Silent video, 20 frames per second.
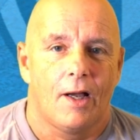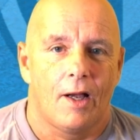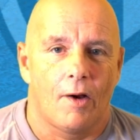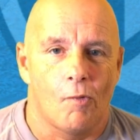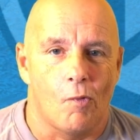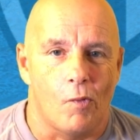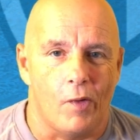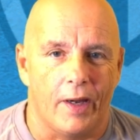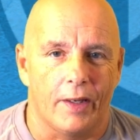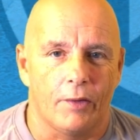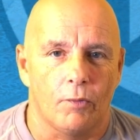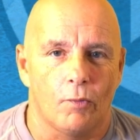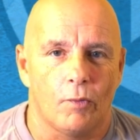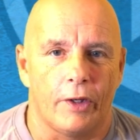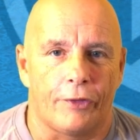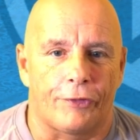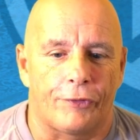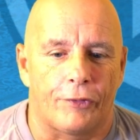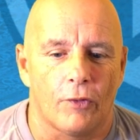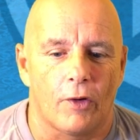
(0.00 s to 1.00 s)
win
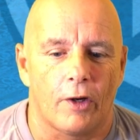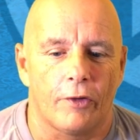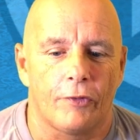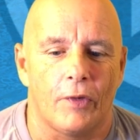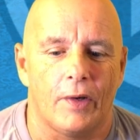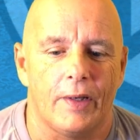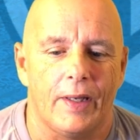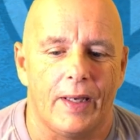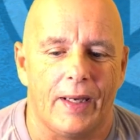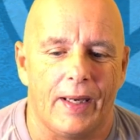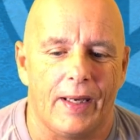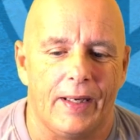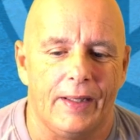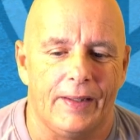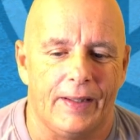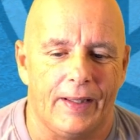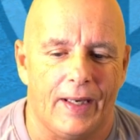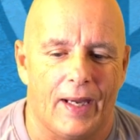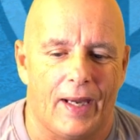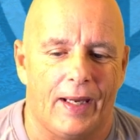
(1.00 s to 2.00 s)
with
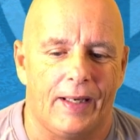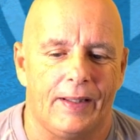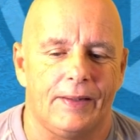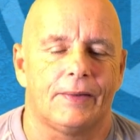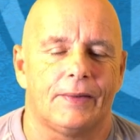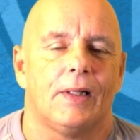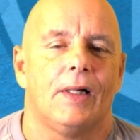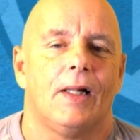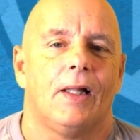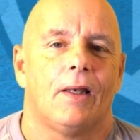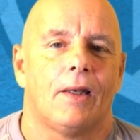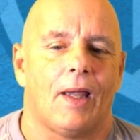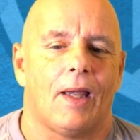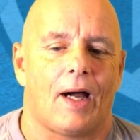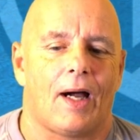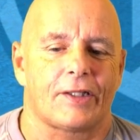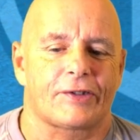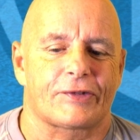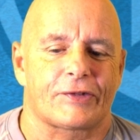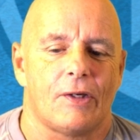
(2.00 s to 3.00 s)
288
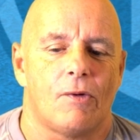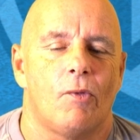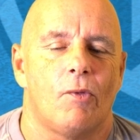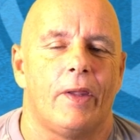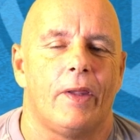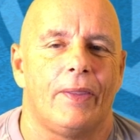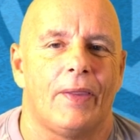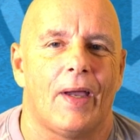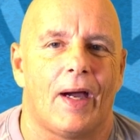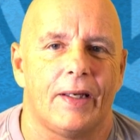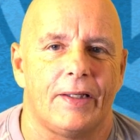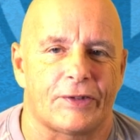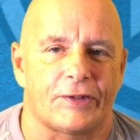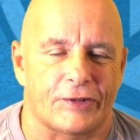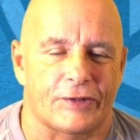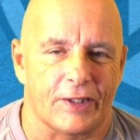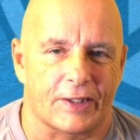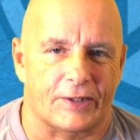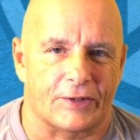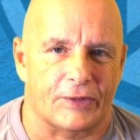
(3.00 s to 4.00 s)
loss with
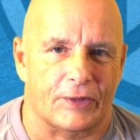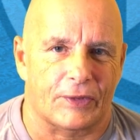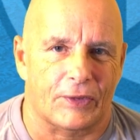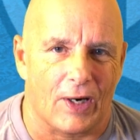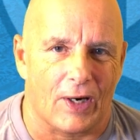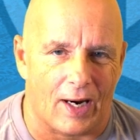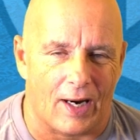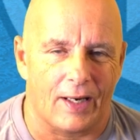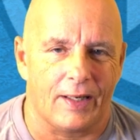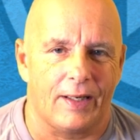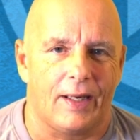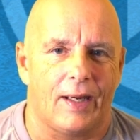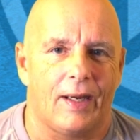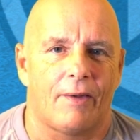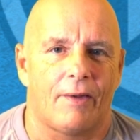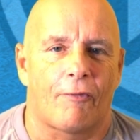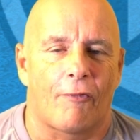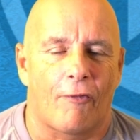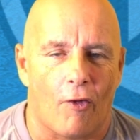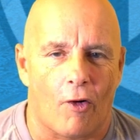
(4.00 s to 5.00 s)
96 tie
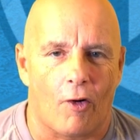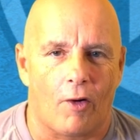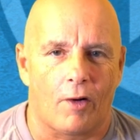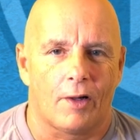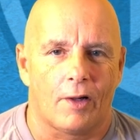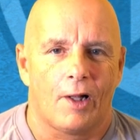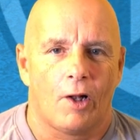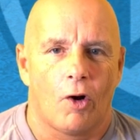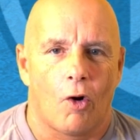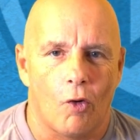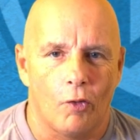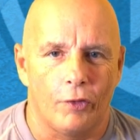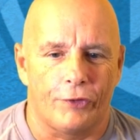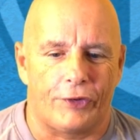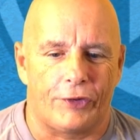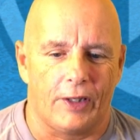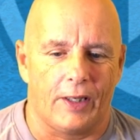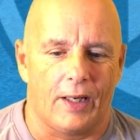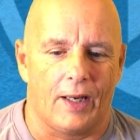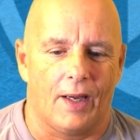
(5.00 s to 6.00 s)
and 4
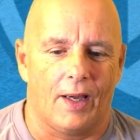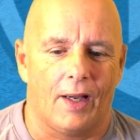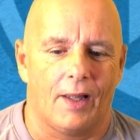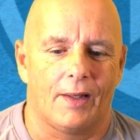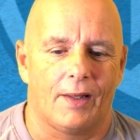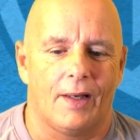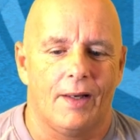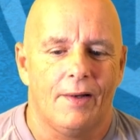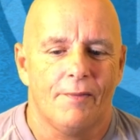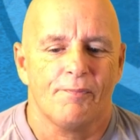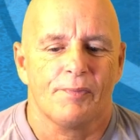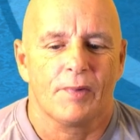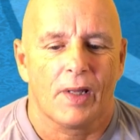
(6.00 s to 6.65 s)
OTL.